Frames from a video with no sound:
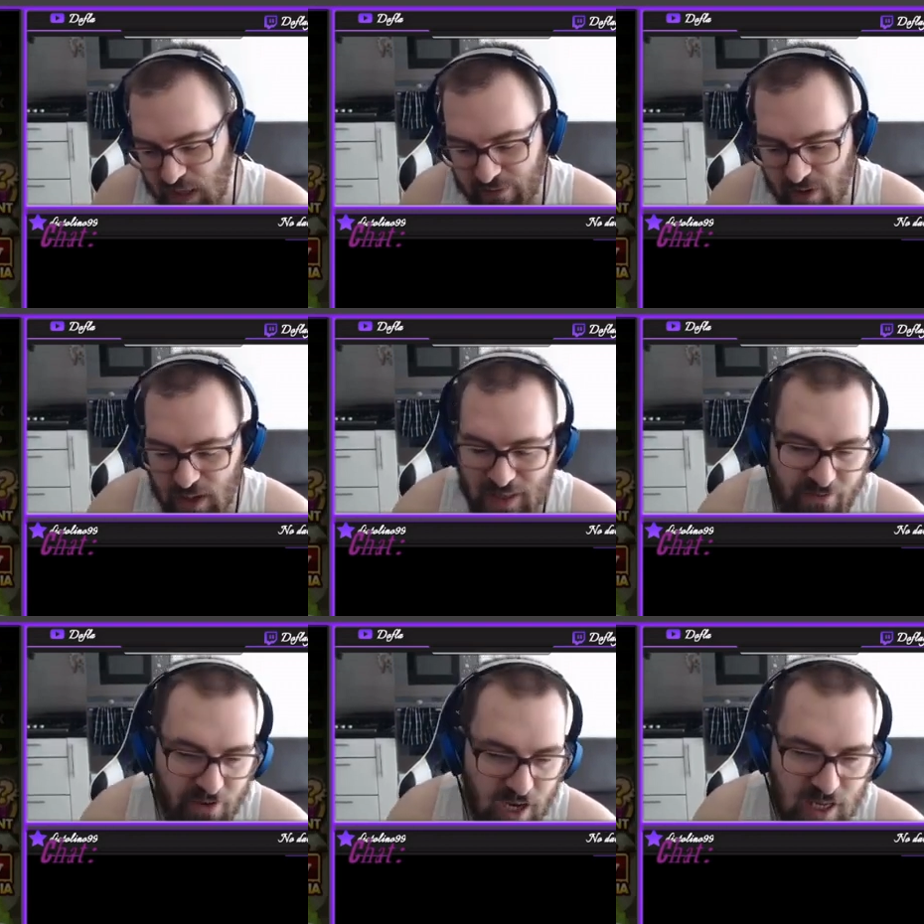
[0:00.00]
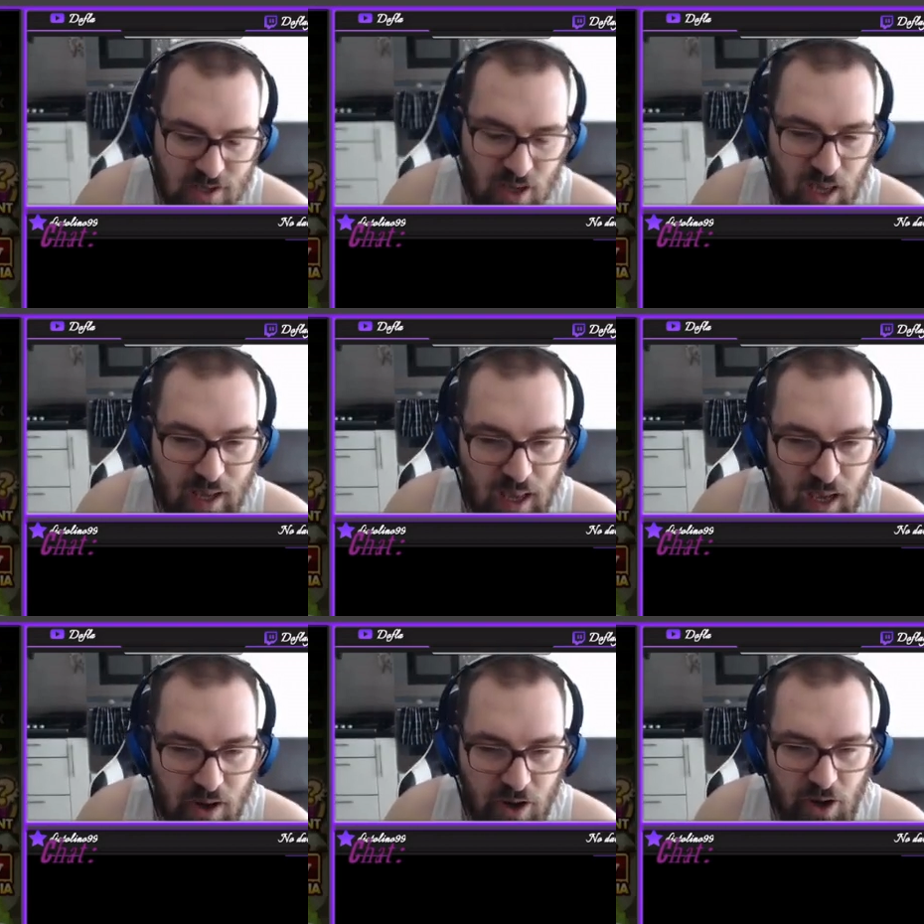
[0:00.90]
the, the very least you can
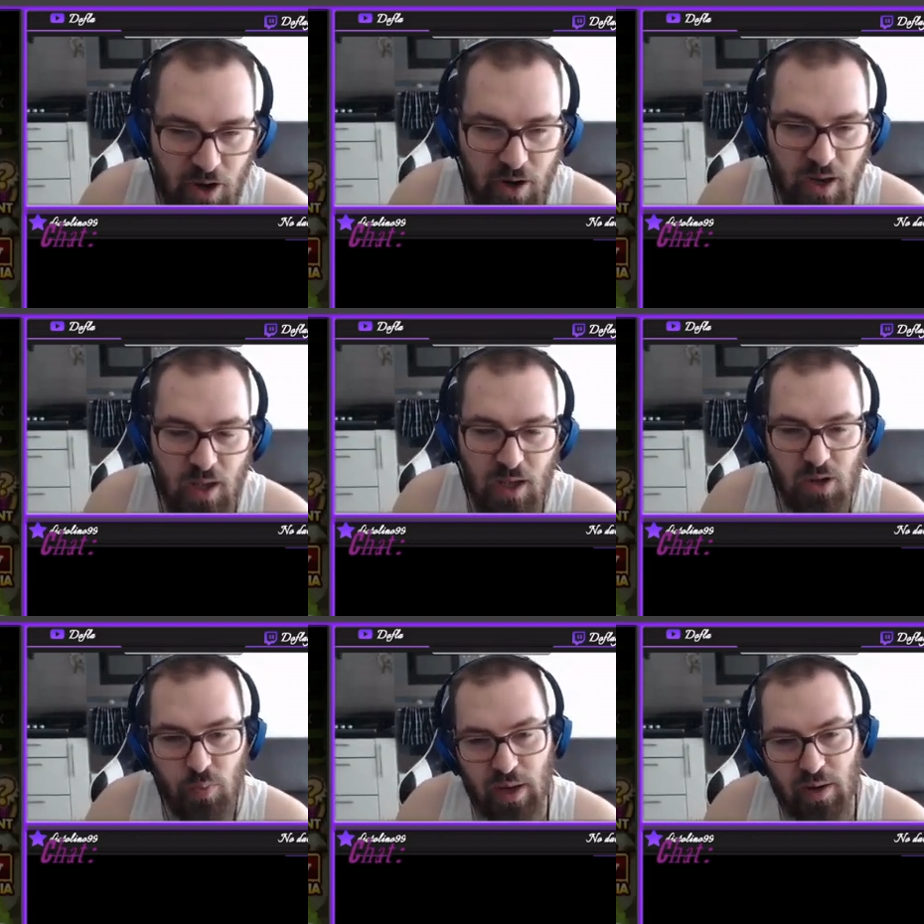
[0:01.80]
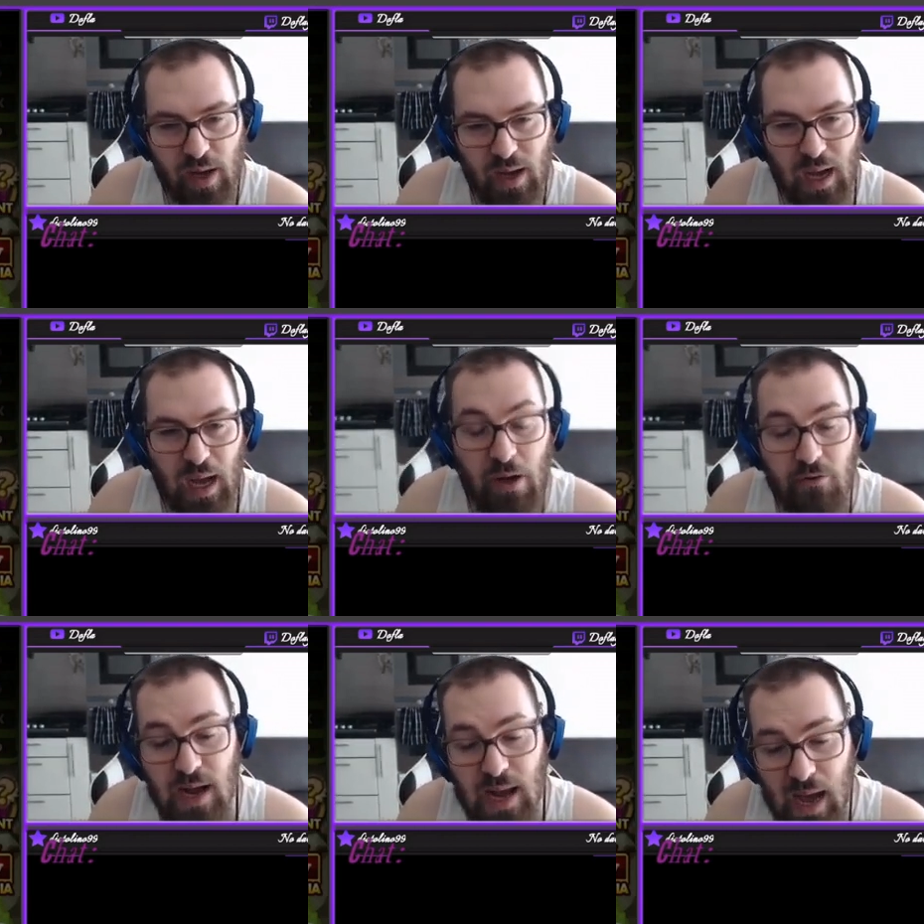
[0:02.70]
get on her to be a
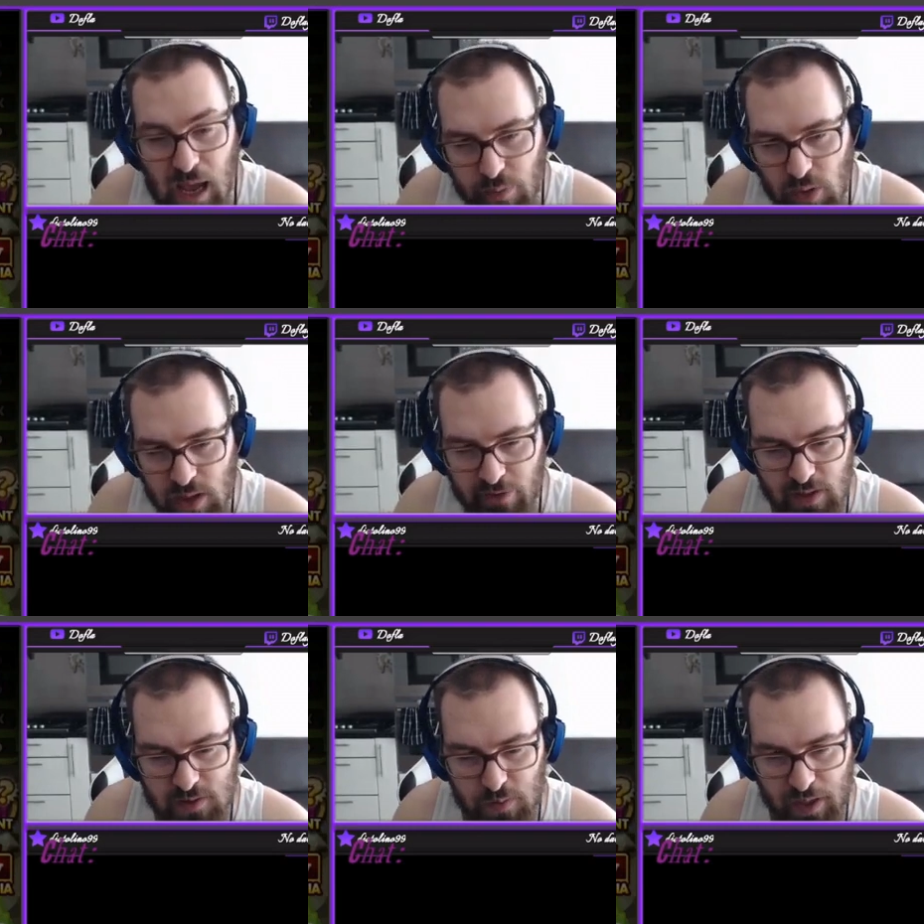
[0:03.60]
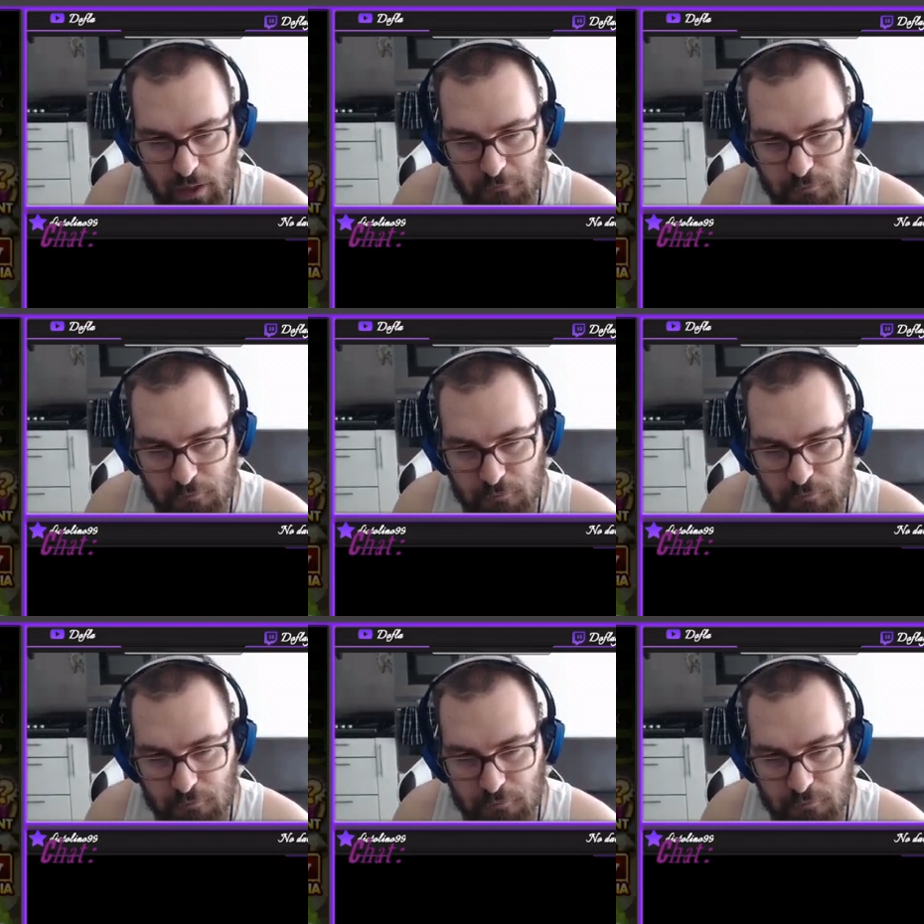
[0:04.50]
reliable defense break.